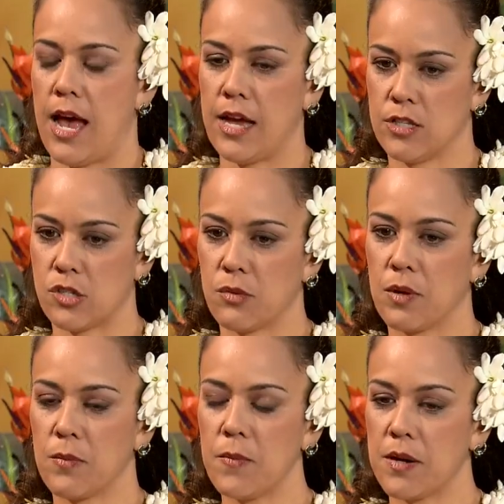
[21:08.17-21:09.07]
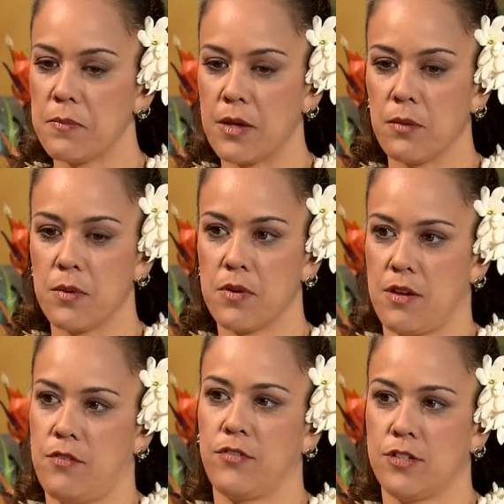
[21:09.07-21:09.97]
And so when we went up there, we were
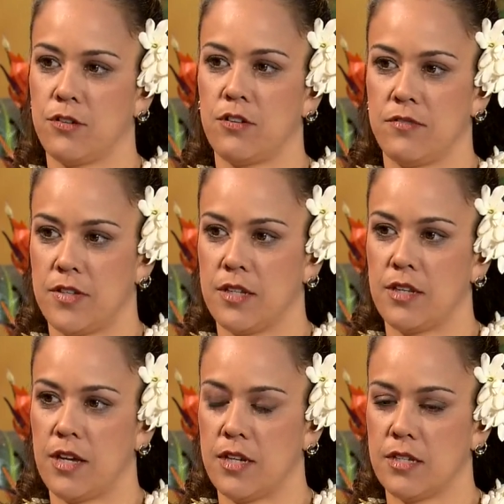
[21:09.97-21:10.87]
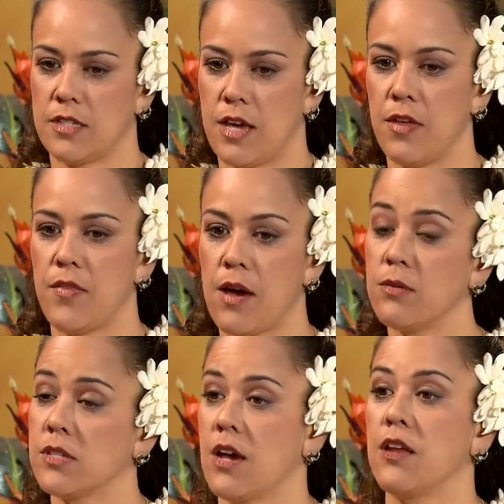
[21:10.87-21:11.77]
there for a total of 10 days. And that
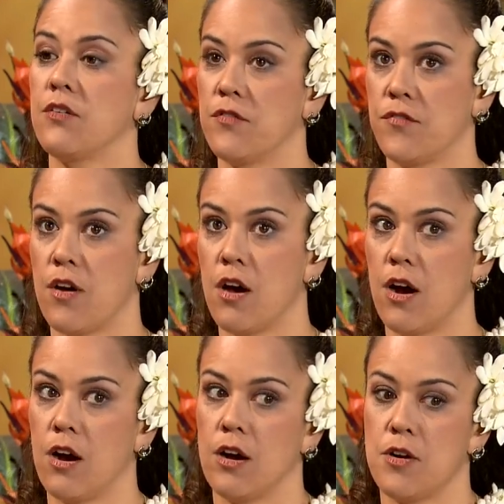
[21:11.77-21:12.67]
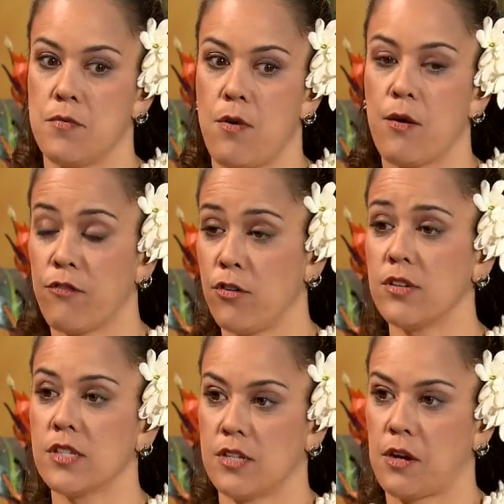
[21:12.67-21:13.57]
was kind of our, um, our
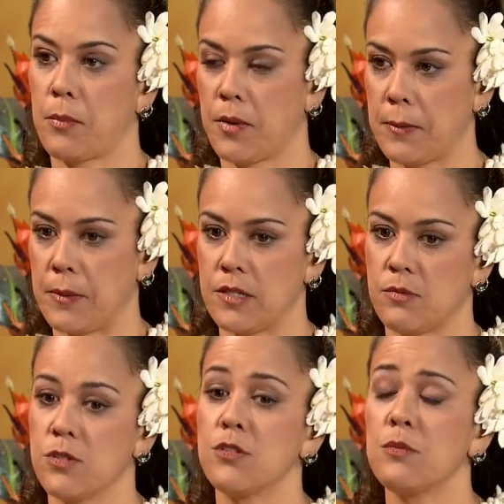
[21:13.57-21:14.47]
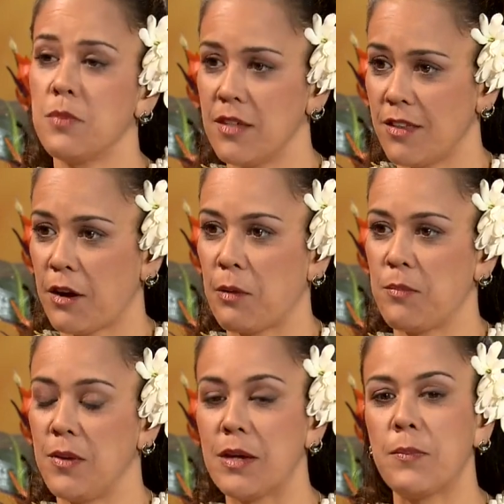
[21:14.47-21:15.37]
focus and our purpose was to be there,
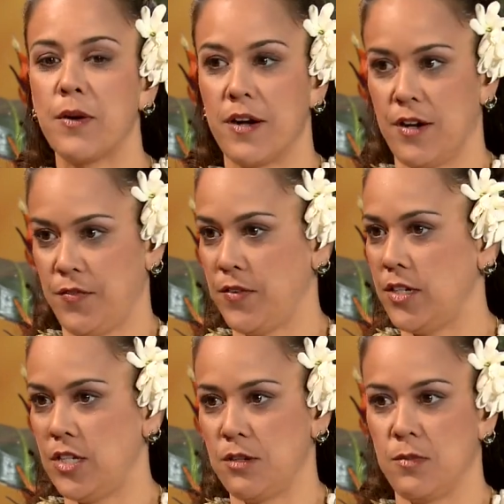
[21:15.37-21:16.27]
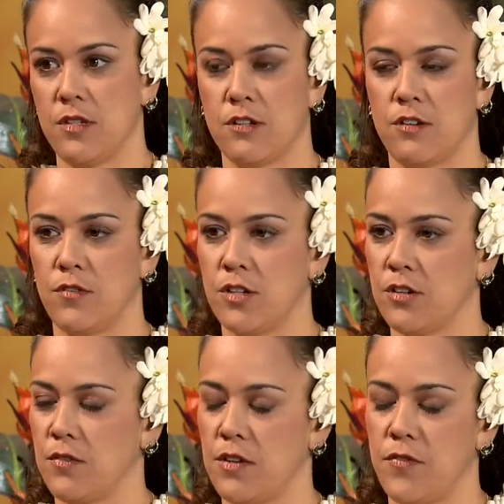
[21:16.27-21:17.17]
be a part of KGMB's coverage
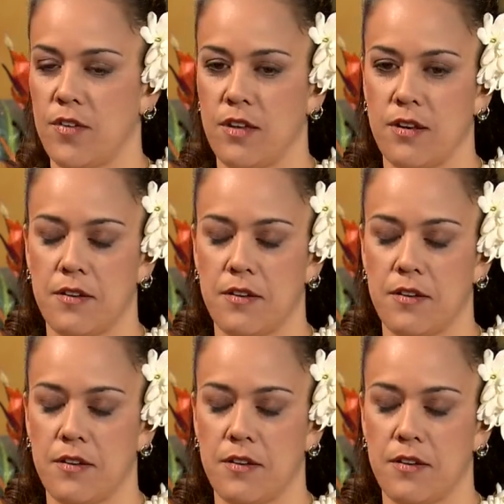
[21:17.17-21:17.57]
of the event.